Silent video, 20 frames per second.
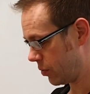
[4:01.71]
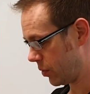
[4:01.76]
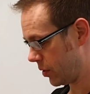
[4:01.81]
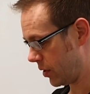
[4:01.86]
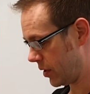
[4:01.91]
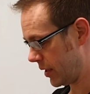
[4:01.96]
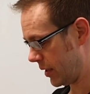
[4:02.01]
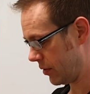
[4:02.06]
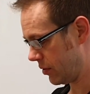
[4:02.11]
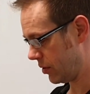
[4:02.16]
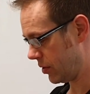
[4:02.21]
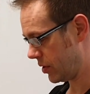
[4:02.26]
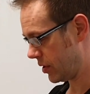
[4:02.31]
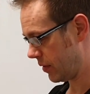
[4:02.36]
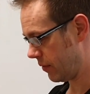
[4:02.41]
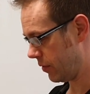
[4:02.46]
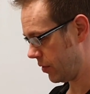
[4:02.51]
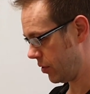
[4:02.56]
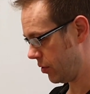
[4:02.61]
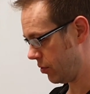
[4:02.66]

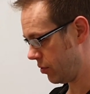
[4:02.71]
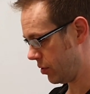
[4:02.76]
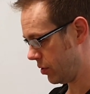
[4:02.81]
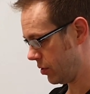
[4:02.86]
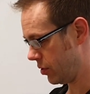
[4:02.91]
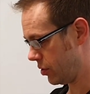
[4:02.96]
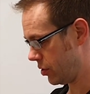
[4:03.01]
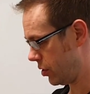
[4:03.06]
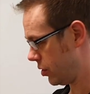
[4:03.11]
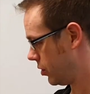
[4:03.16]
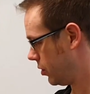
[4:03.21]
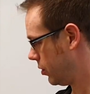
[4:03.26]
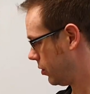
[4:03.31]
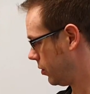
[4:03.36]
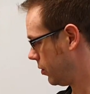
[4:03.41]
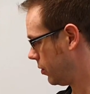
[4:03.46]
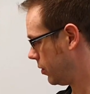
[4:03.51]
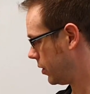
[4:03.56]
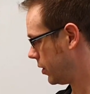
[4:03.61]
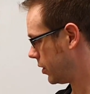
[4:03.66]

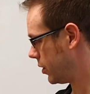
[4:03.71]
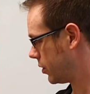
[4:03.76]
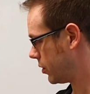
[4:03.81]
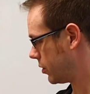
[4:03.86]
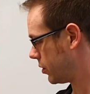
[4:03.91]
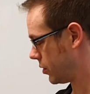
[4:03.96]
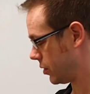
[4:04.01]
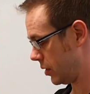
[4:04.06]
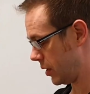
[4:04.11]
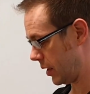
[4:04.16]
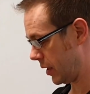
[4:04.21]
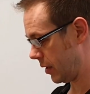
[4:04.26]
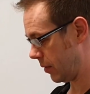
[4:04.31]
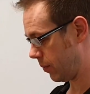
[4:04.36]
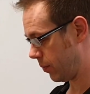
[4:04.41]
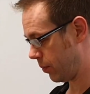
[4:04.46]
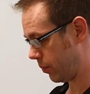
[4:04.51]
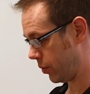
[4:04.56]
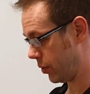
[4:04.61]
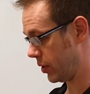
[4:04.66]

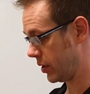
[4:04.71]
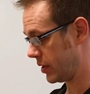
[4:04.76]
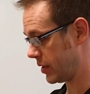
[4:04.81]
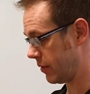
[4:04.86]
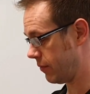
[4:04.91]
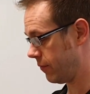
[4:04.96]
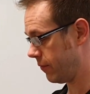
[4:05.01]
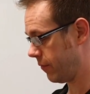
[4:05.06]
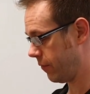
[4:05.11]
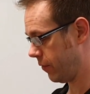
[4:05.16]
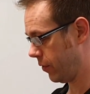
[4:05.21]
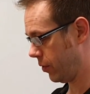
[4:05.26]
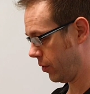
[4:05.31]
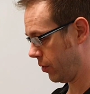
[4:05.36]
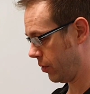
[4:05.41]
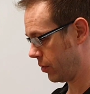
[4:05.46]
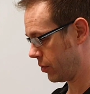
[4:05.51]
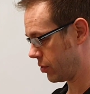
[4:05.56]
1,702.74